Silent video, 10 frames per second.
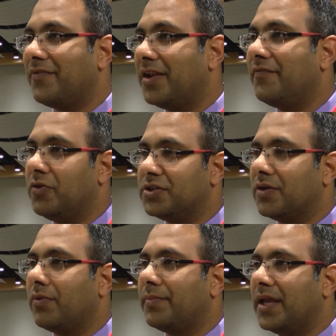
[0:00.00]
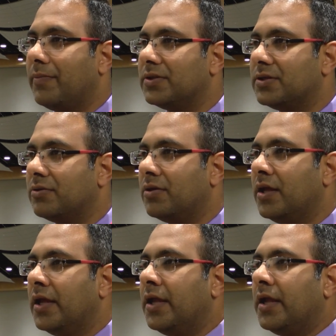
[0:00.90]
in future we'll be able to
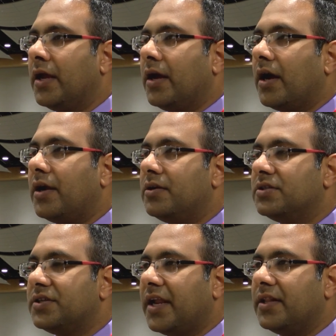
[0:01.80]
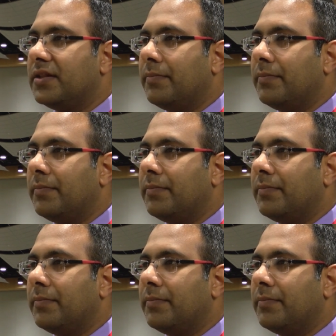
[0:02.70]
understand